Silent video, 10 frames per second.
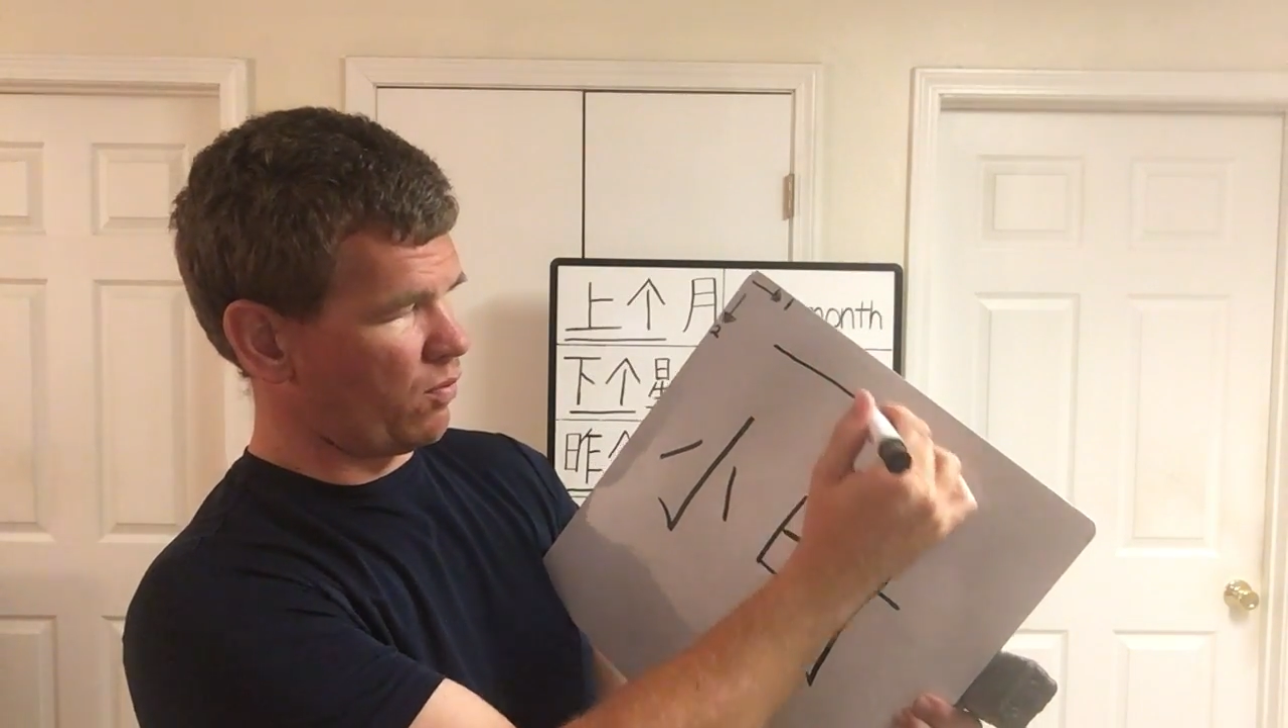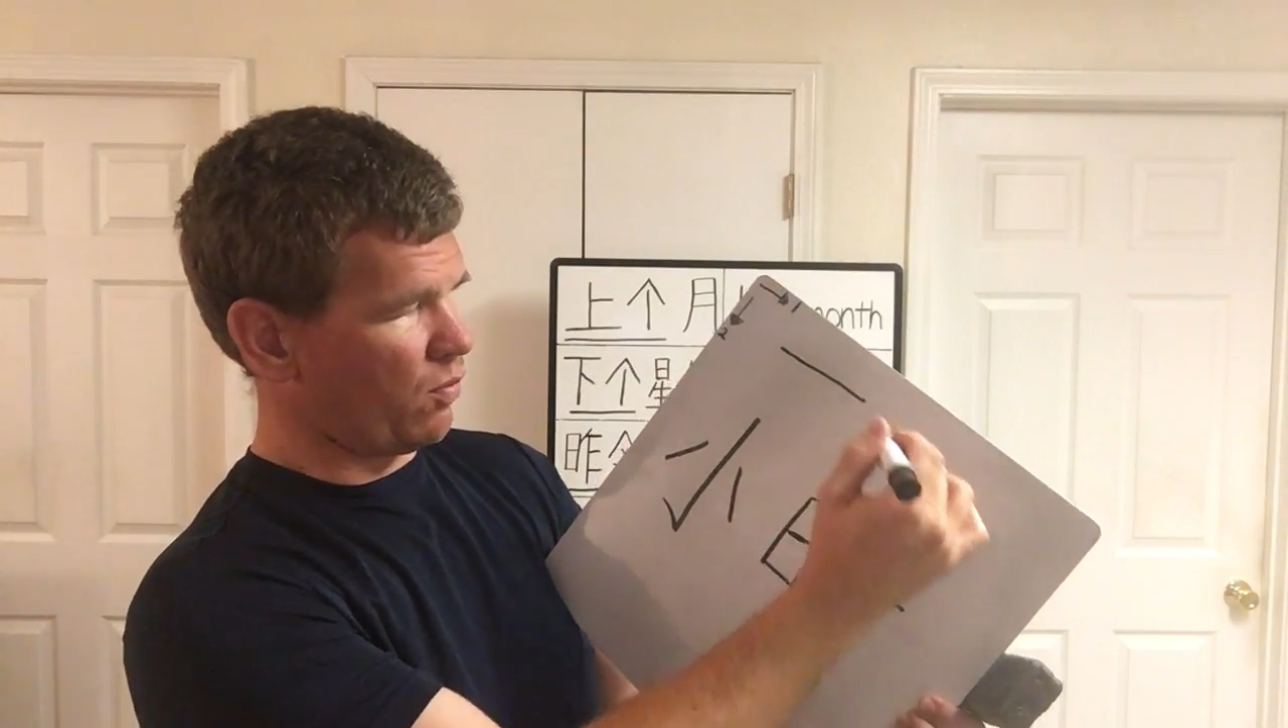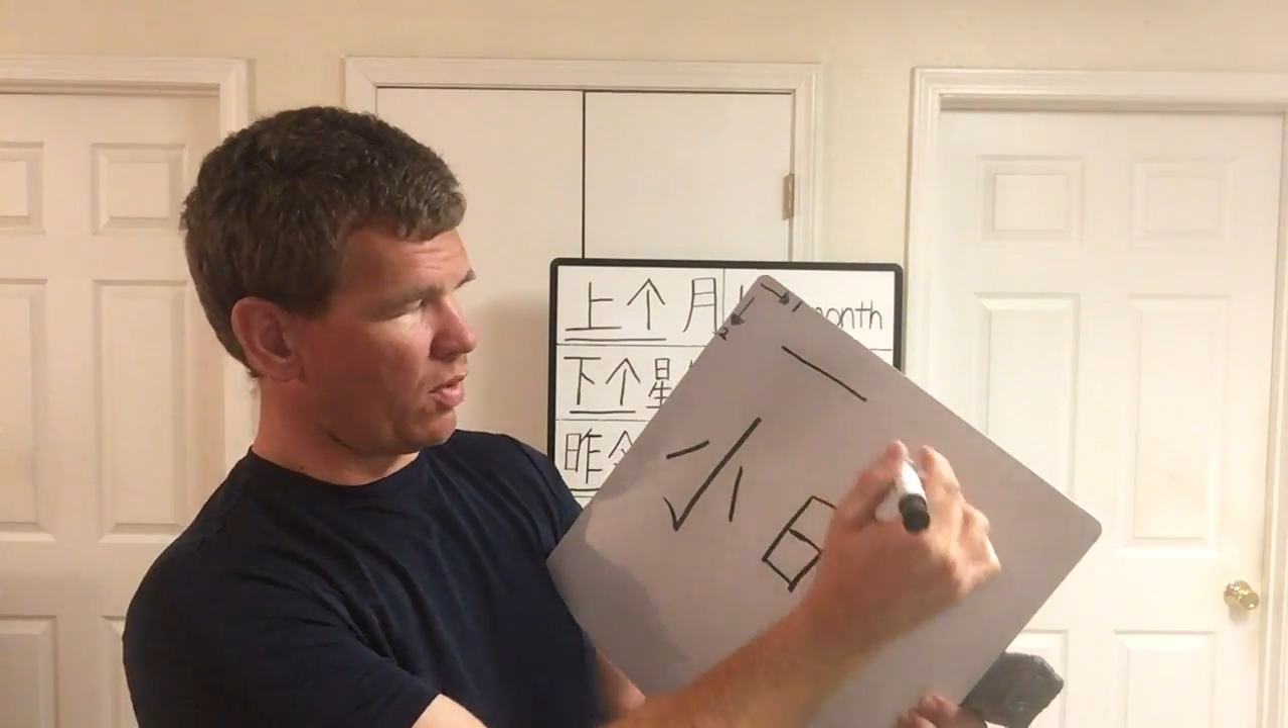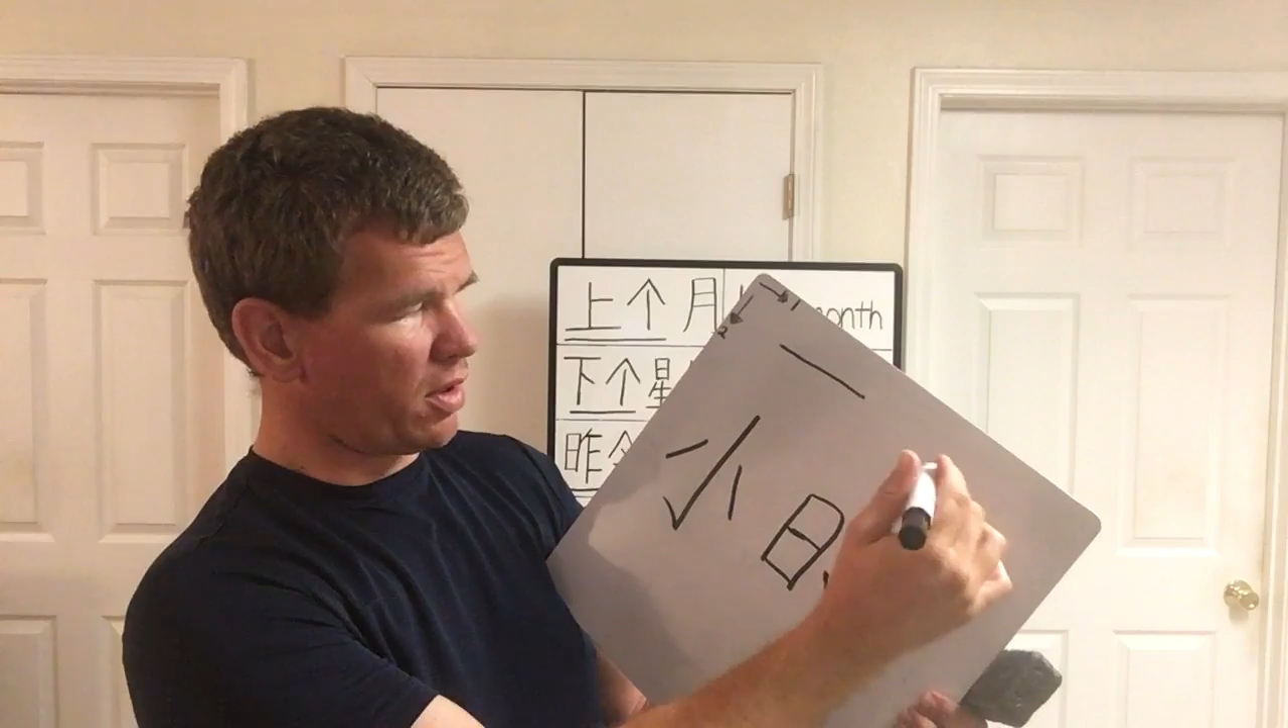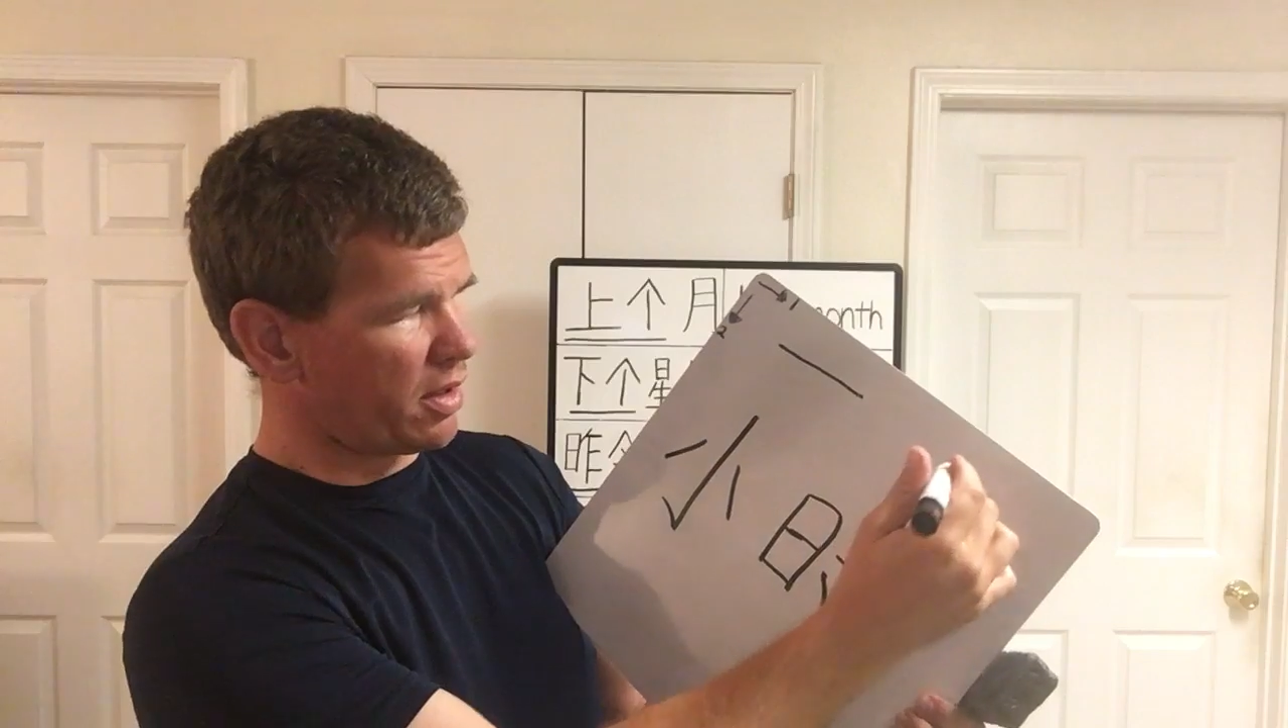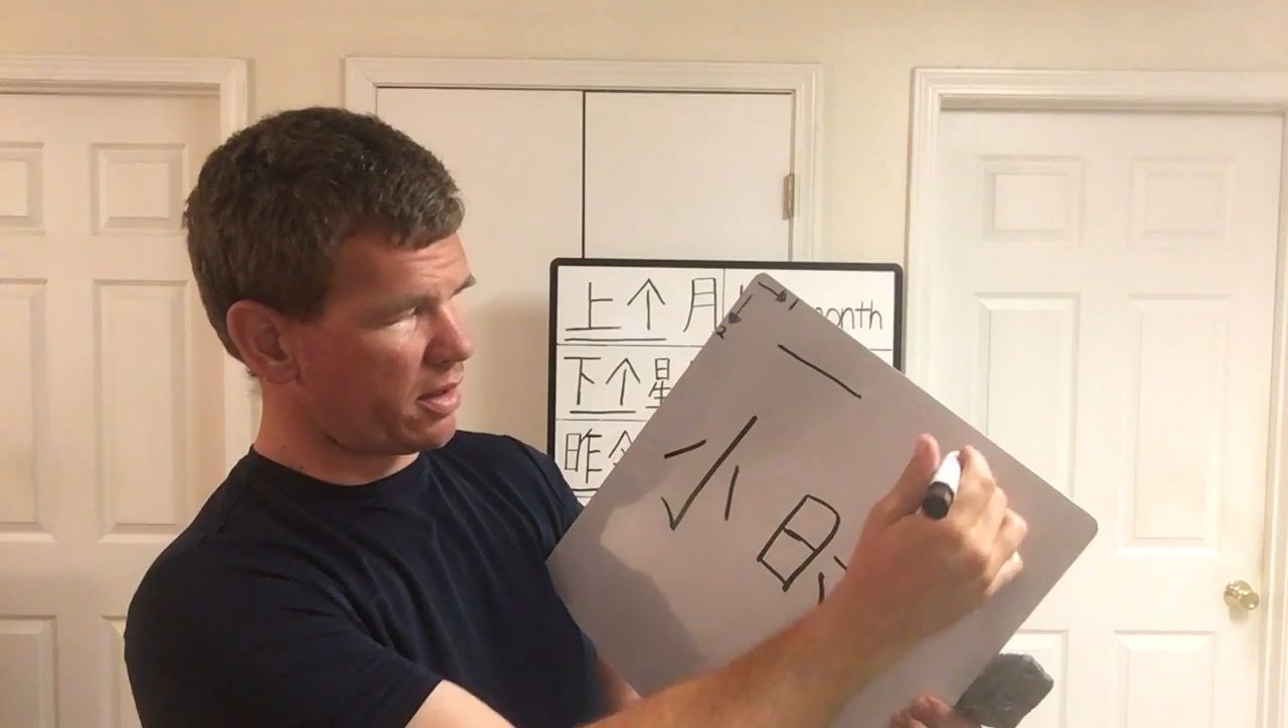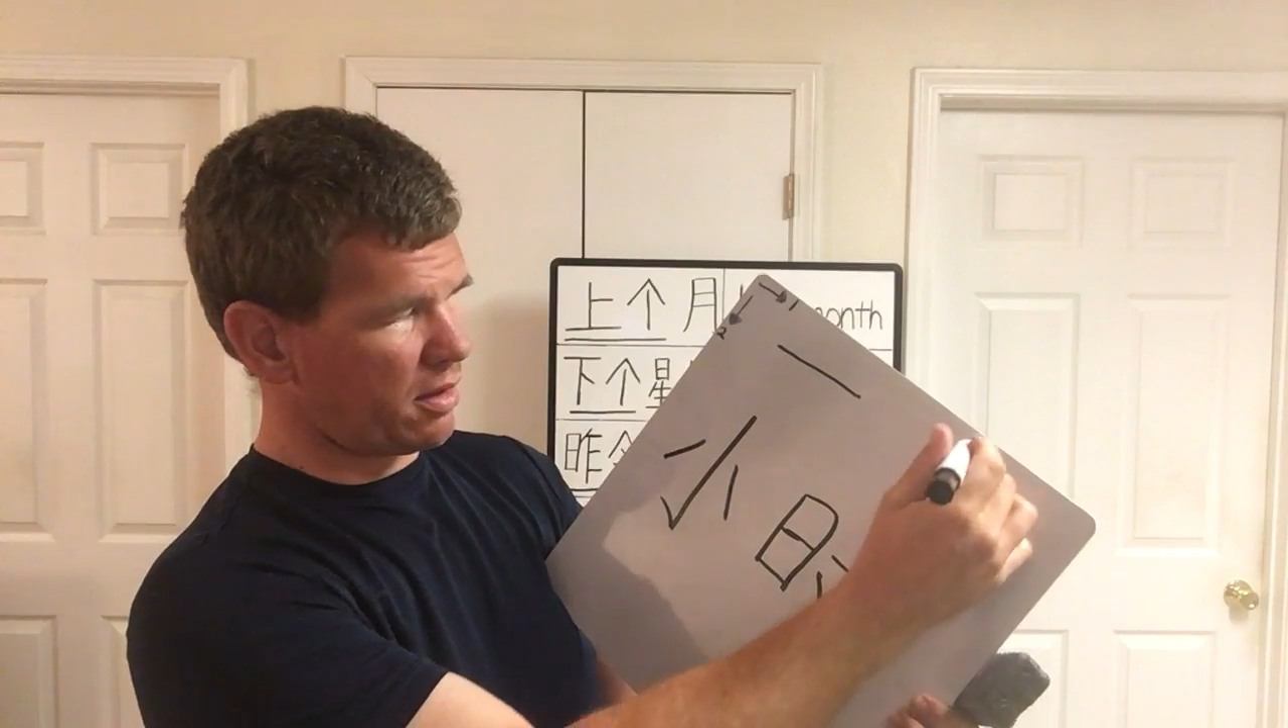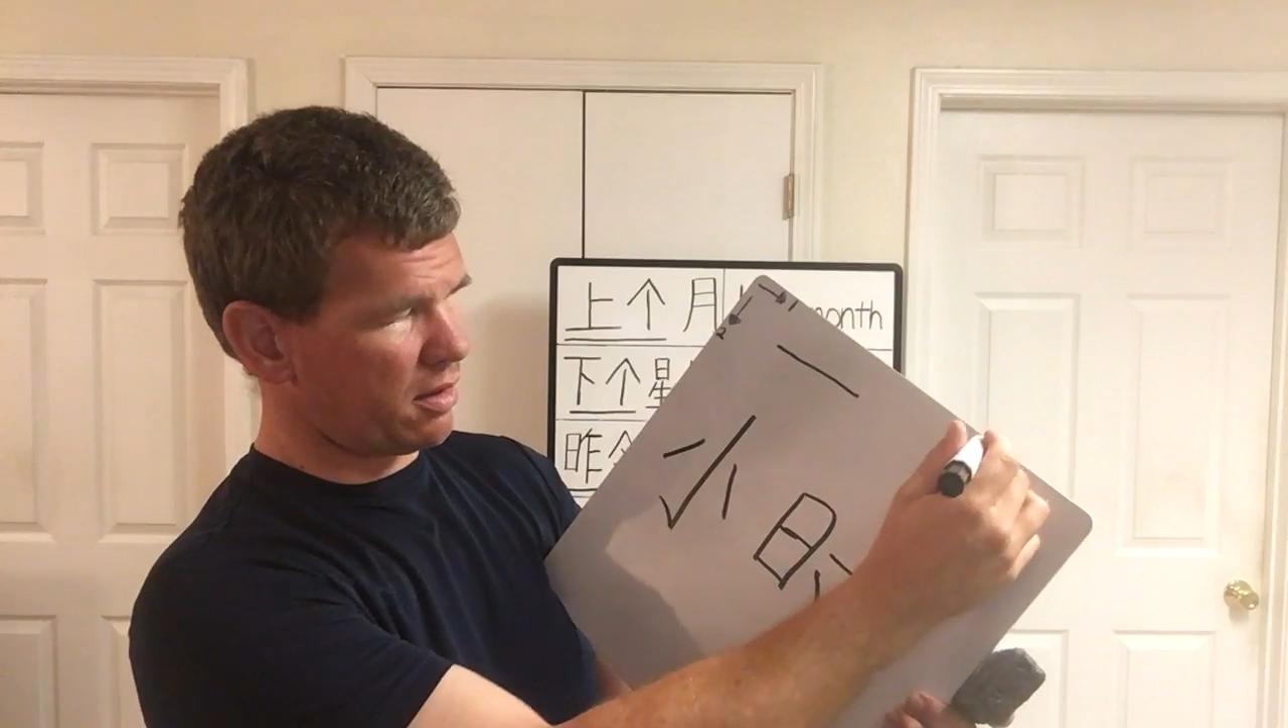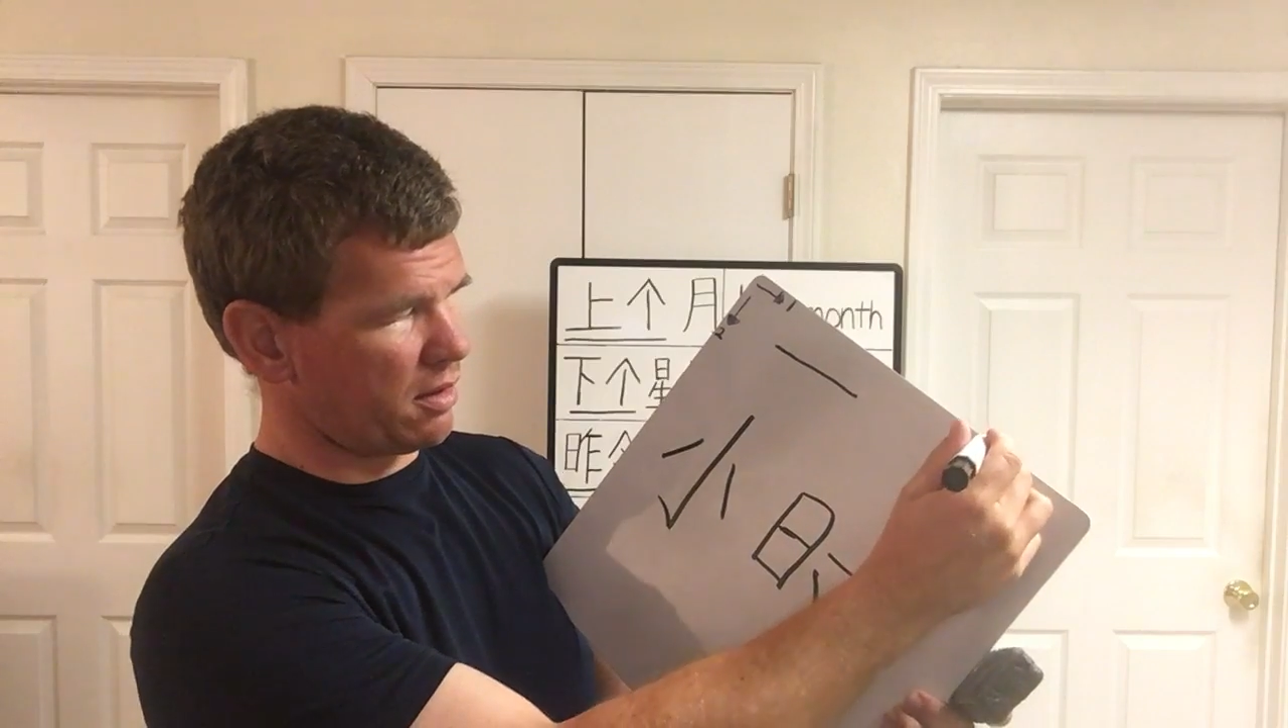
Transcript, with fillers: one